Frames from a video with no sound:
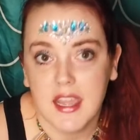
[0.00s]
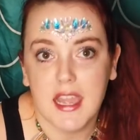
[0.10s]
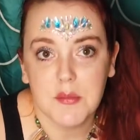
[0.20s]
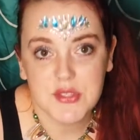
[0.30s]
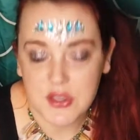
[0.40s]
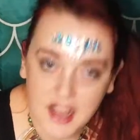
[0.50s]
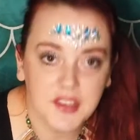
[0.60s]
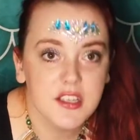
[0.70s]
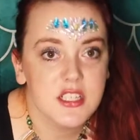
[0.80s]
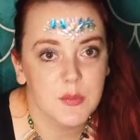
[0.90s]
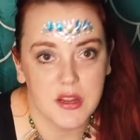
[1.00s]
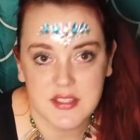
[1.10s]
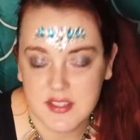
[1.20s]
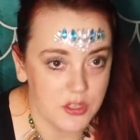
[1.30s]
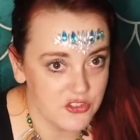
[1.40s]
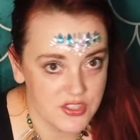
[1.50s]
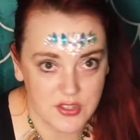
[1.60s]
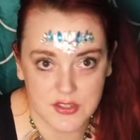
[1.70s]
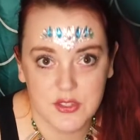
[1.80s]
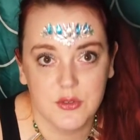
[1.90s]
Amazon, AliExpress, Wish is
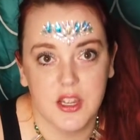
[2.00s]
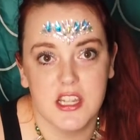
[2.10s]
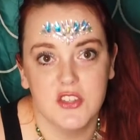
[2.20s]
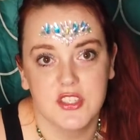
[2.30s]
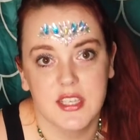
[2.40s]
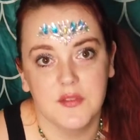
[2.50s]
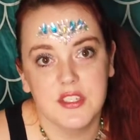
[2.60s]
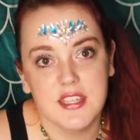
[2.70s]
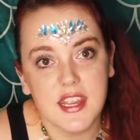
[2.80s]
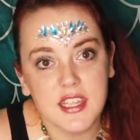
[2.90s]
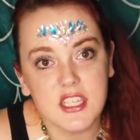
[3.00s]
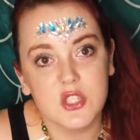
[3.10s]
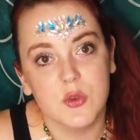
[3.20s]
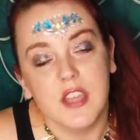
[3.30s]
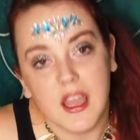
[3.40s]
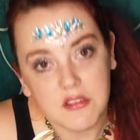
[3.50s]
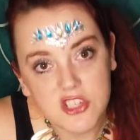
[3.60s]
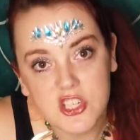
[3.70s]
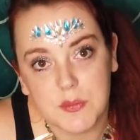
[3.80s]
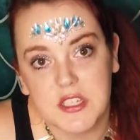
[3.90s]
also great. You just have to take into account
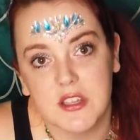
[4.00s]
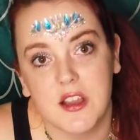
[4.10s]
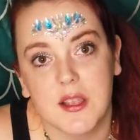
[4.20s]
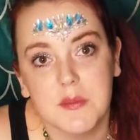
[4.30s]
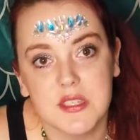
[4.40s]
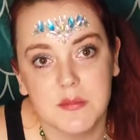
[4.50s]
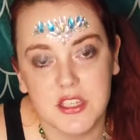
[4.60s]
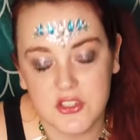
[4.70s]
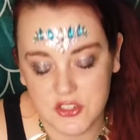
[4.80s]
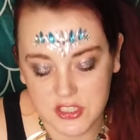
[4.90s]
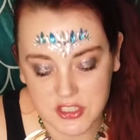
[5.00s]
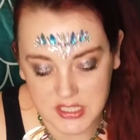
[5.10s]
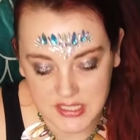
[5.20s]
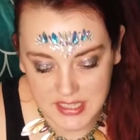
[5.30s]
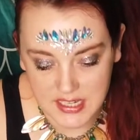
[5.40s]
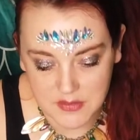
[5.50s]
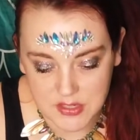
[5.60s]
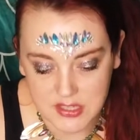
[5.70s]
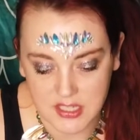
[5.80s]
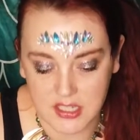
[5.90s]
shipping times and make sure that you're gonna get
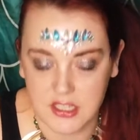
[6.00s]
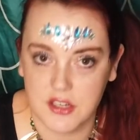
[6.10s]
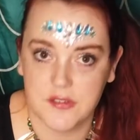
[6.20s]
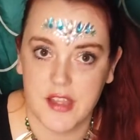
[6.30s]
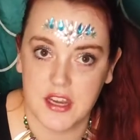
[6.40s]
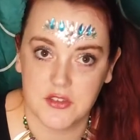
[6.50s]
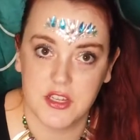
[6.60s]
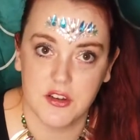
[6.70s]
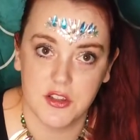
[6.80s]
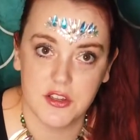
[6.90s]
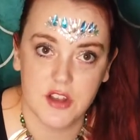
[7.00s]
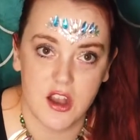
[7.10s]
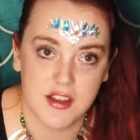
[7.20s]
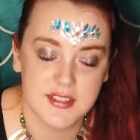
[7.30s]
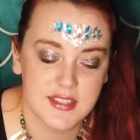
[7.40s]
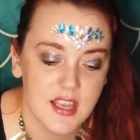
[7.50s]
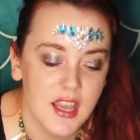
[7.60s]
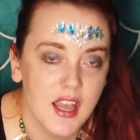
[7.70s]
everything and that you're factoring in all your costs.